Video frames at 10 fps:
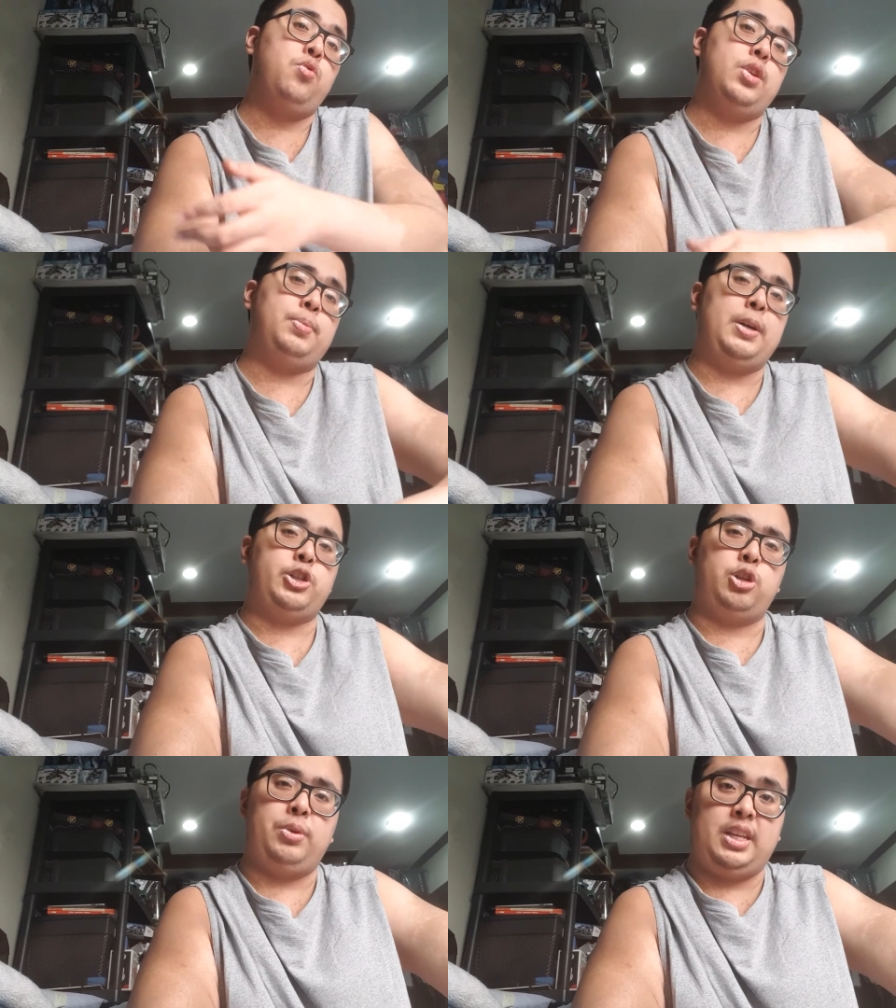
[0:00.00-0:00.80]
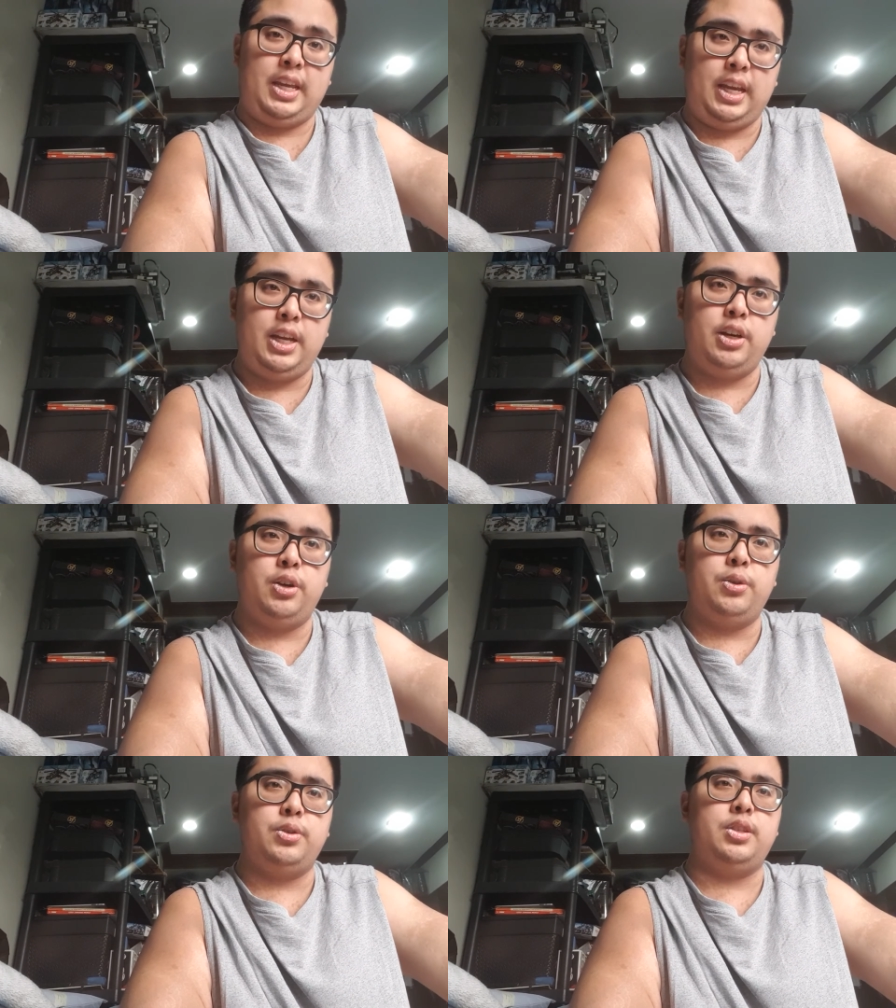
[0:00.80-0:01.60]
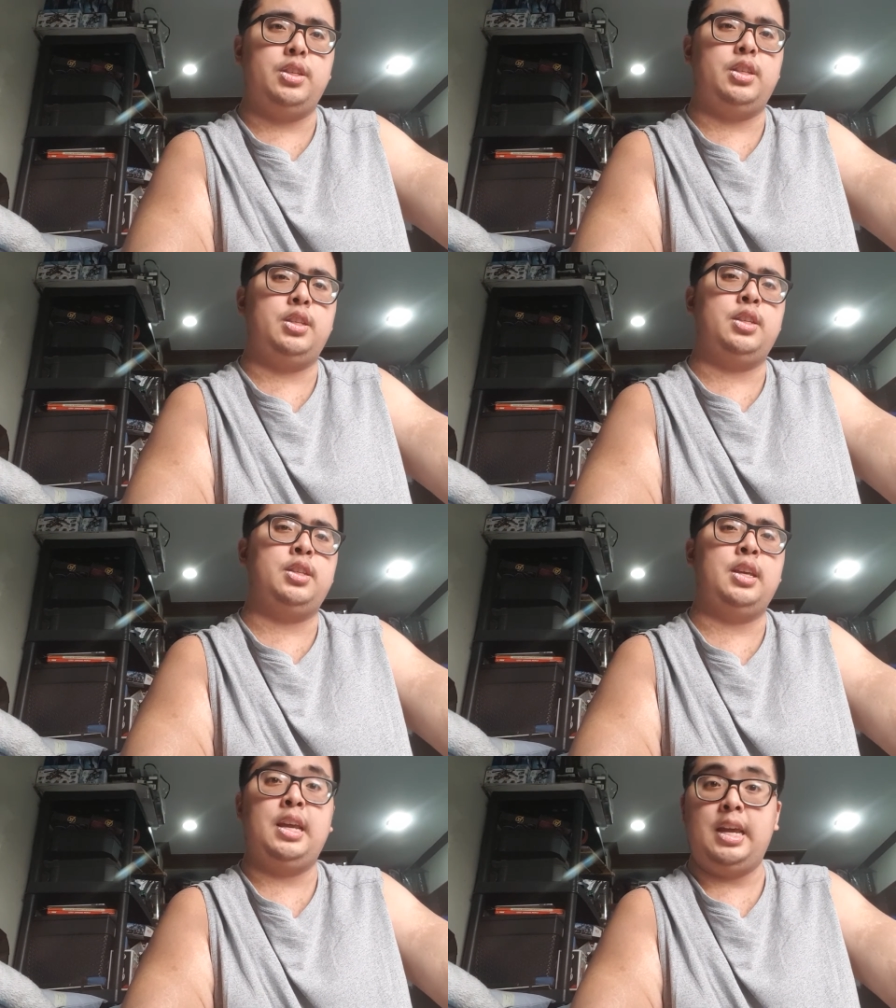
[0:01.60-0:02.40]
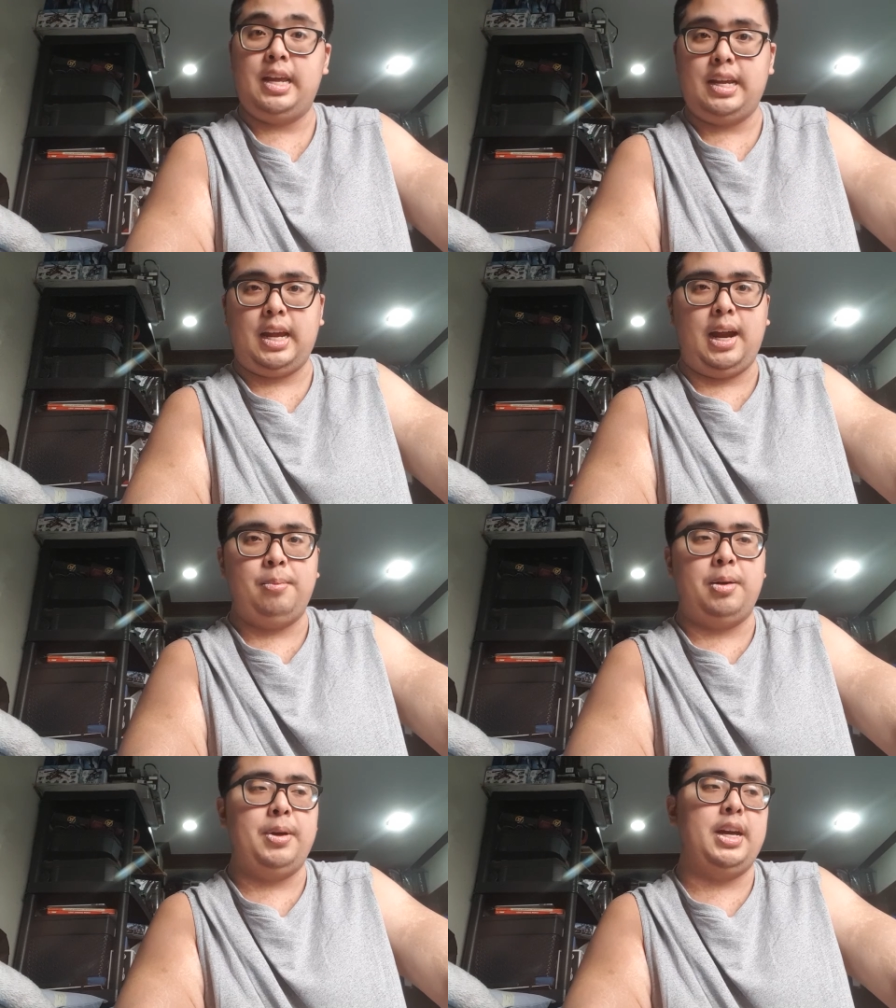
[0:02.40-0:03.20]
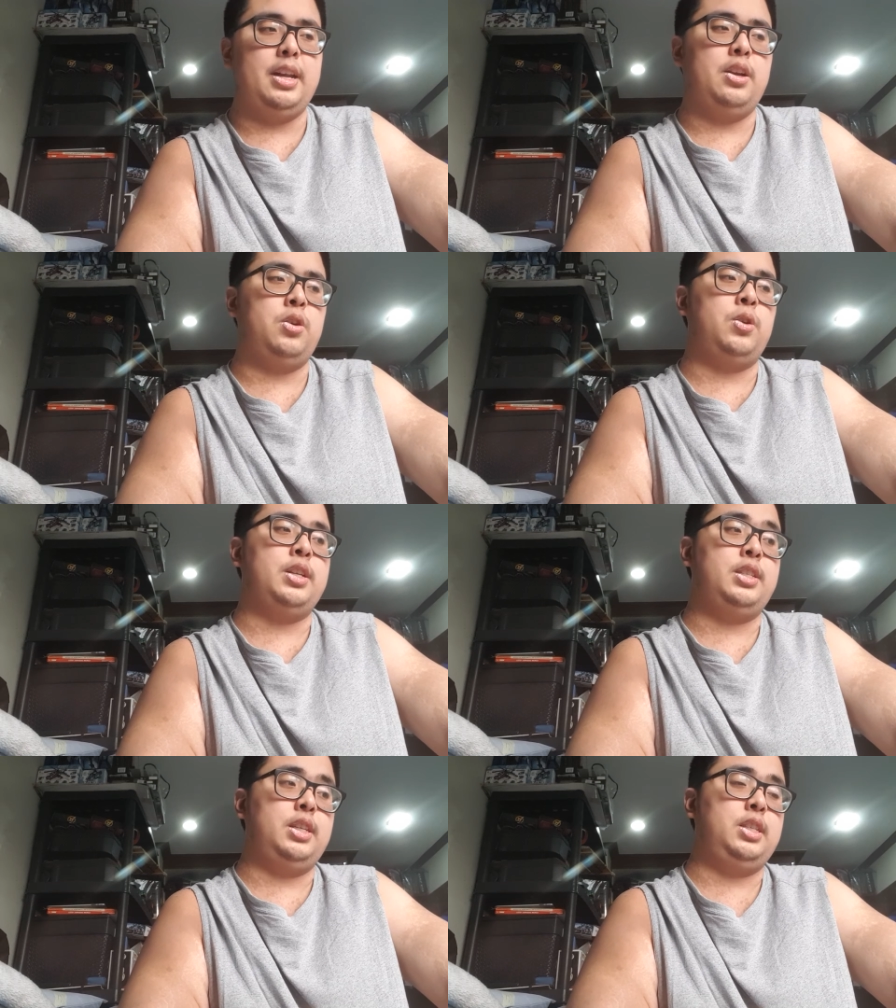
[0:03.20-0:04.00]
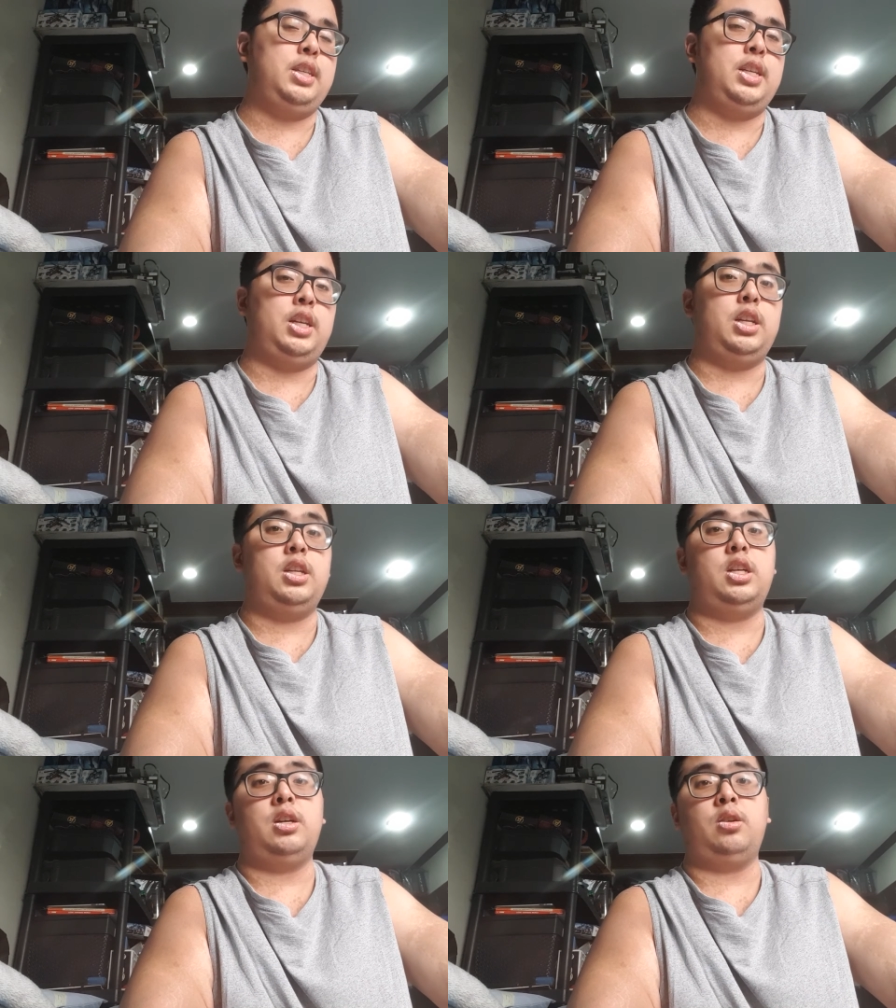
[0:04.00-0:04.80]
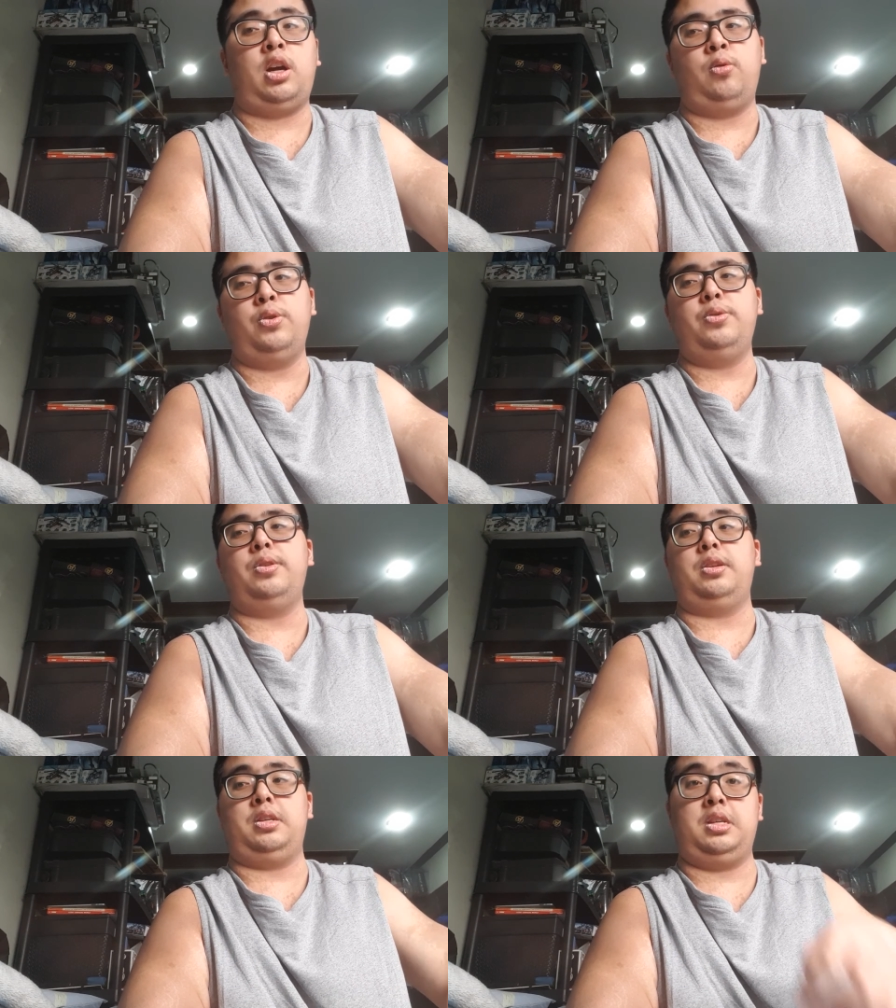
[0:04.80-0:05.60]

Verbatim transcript: especially with Kingo's cameraman or assistant, Karun.